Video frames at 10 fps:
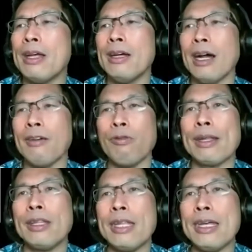of
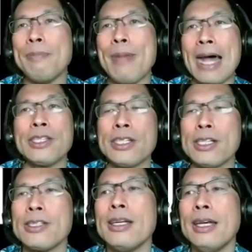what the
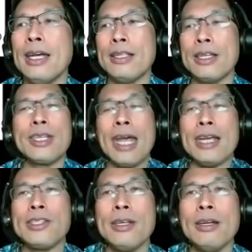masses in this
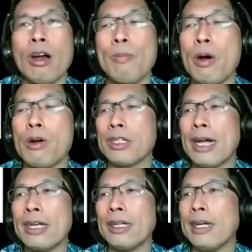case are most
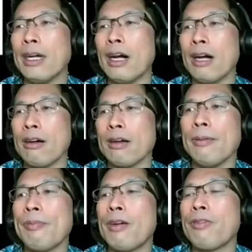likely are
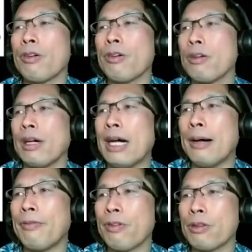for,
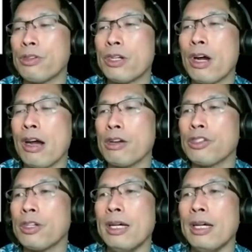uh, for those stars.